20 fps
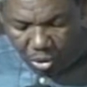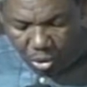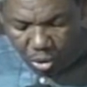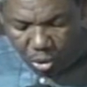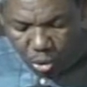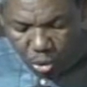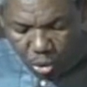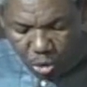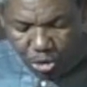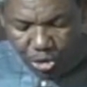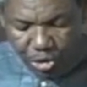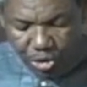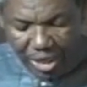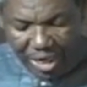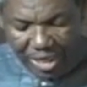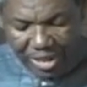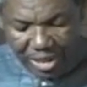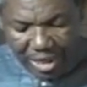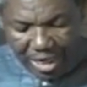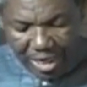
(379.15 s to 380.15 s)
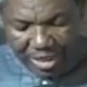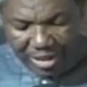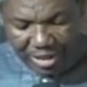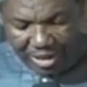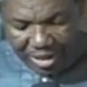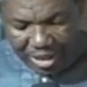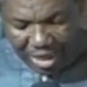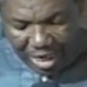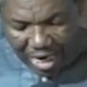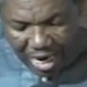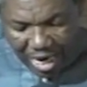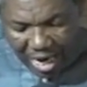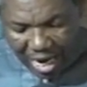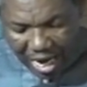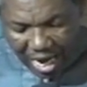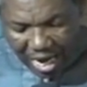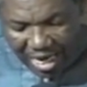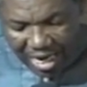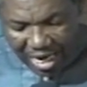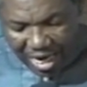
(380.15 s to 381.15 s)
whose right hand I
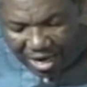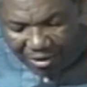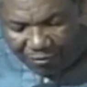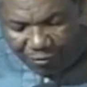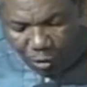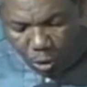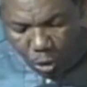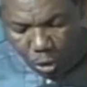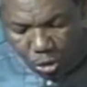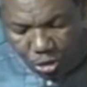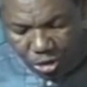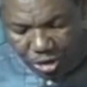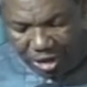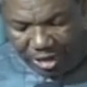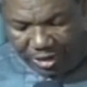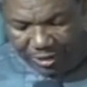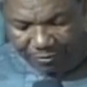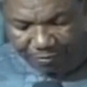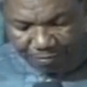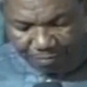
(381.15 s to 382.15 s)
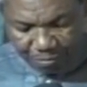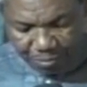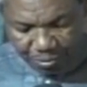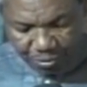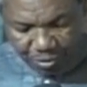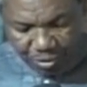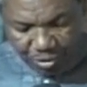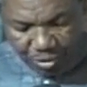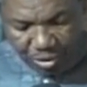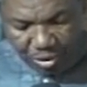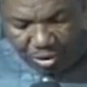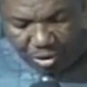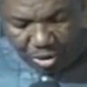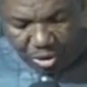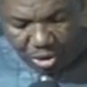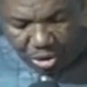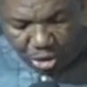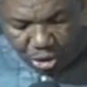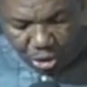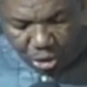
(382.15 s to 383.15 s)
have holding
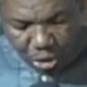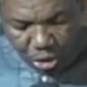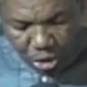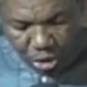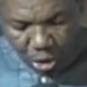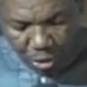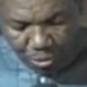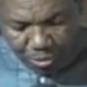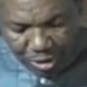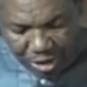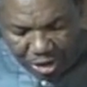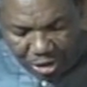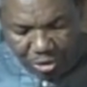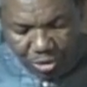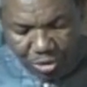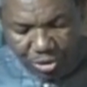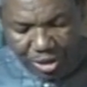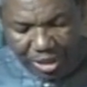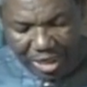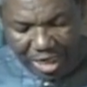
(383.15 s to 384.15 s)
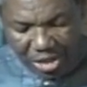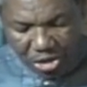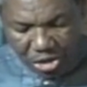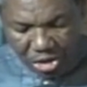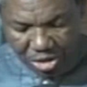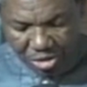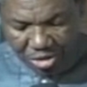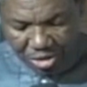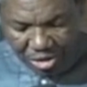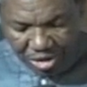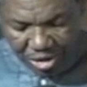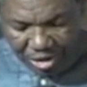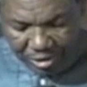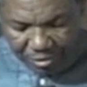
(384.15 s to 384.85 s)
to subdue nations